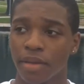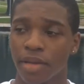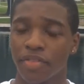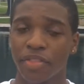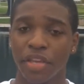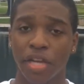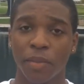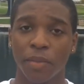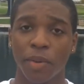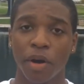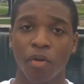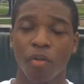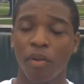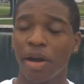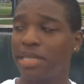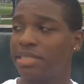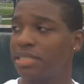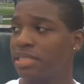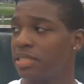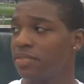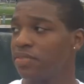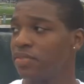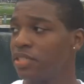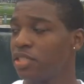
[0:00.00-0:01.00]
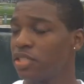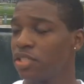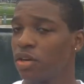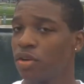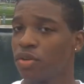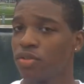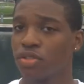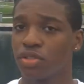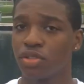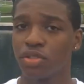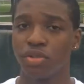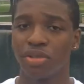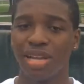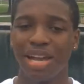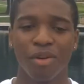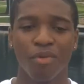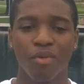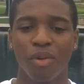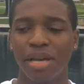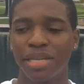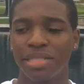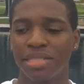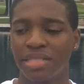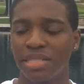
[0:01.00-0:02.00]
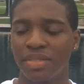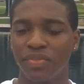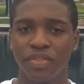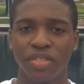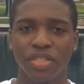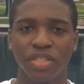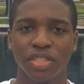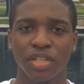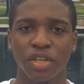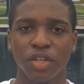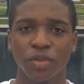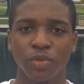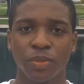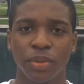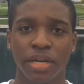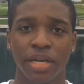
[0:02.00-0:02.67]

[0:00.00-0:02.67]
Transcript: I think about white TV shows too, not white TV shows,